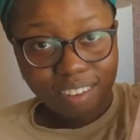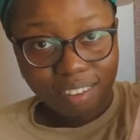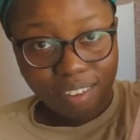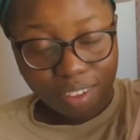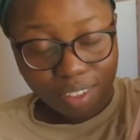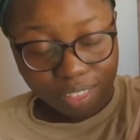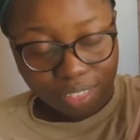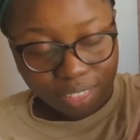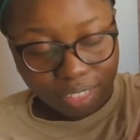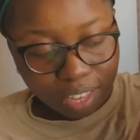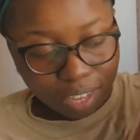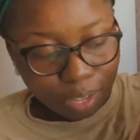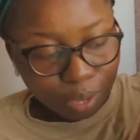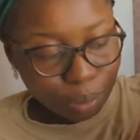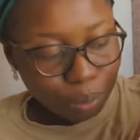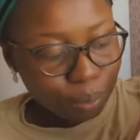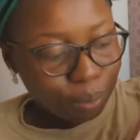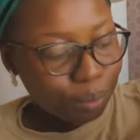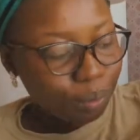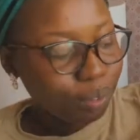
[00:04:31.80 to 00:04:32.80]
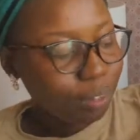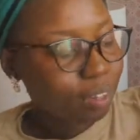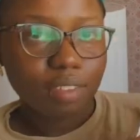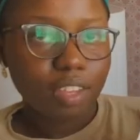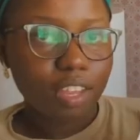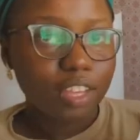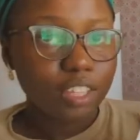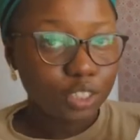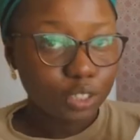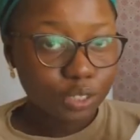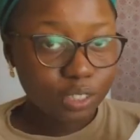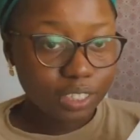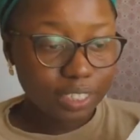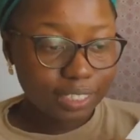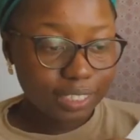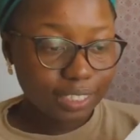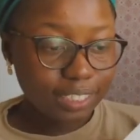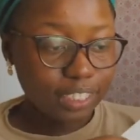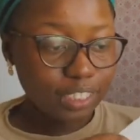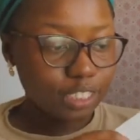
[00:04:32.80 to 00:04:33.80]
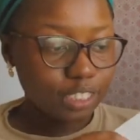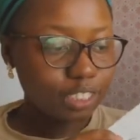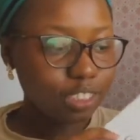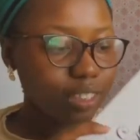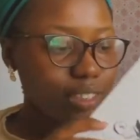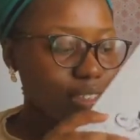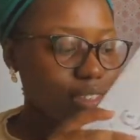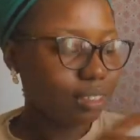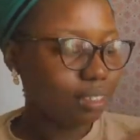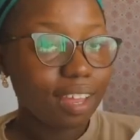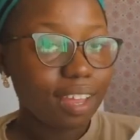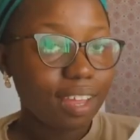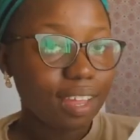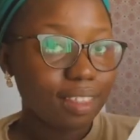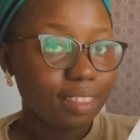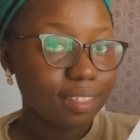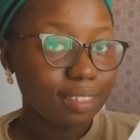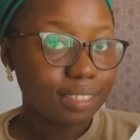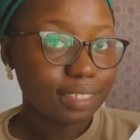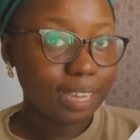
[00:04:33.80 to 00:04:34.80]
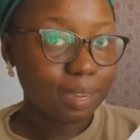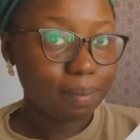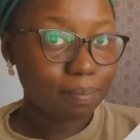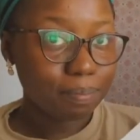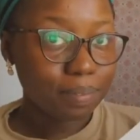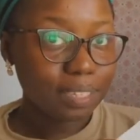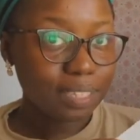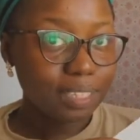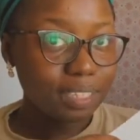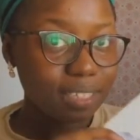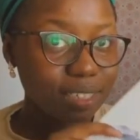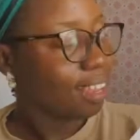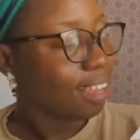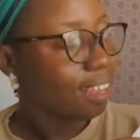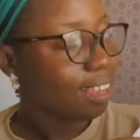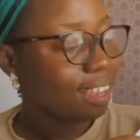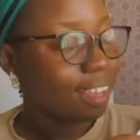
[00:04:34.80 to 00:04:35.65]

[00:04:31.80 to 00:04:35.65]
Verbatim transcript: Othello, Julius Caesar, The Tempest,